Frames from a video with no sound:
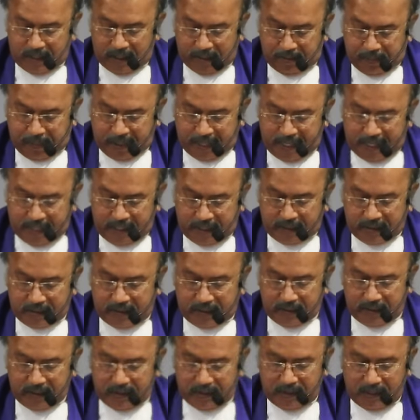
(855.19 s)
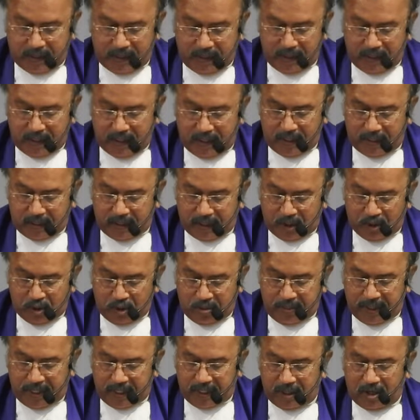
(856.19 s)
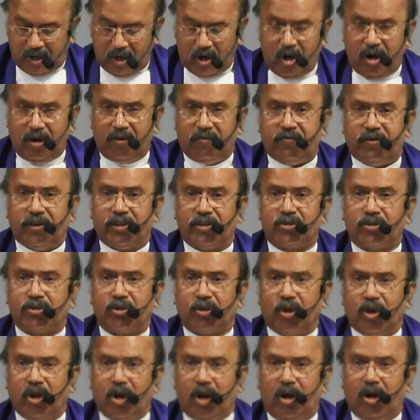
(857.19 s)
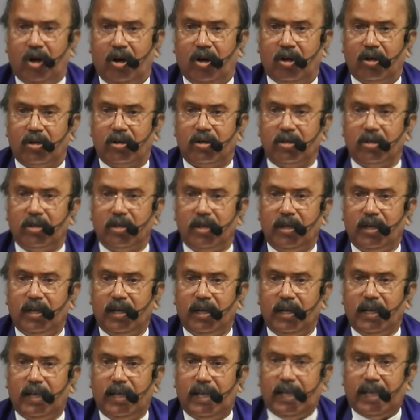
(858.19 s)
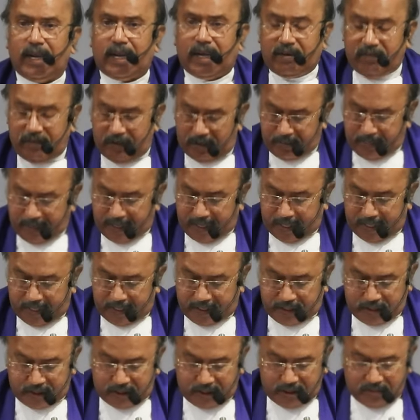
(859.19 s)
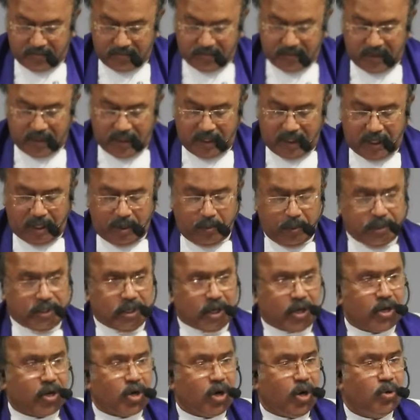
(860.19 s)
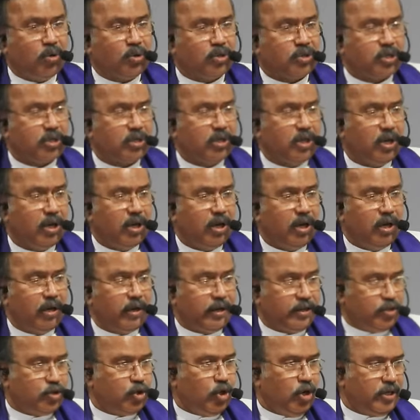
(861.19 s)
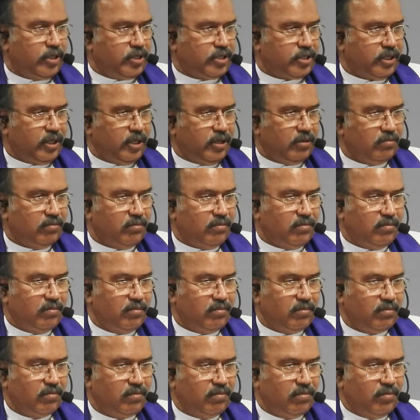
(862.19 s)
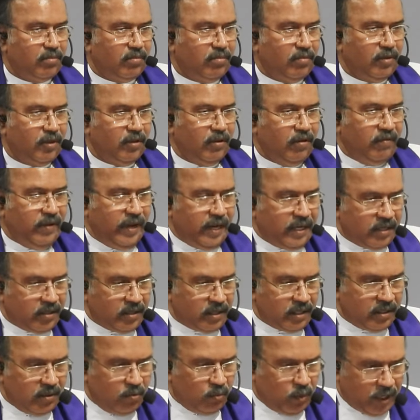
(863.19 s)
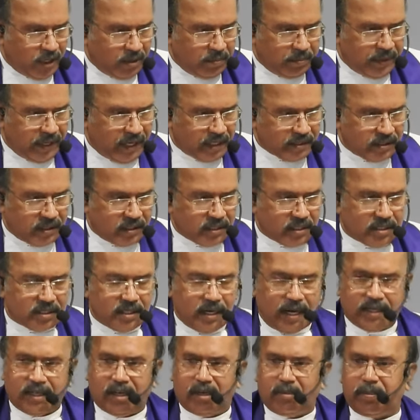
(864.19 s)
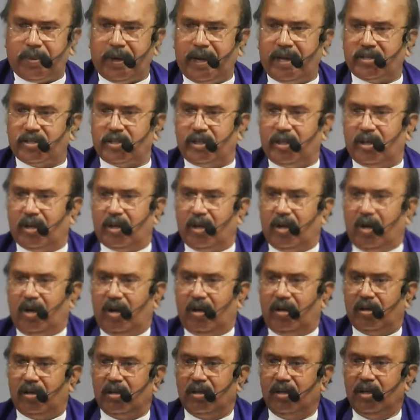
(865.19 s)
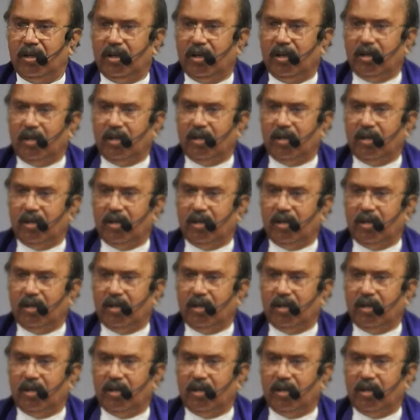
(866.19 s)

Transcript: The praise the woman offers to God reverberates with the crowd's rejoicing. When one person started praising God,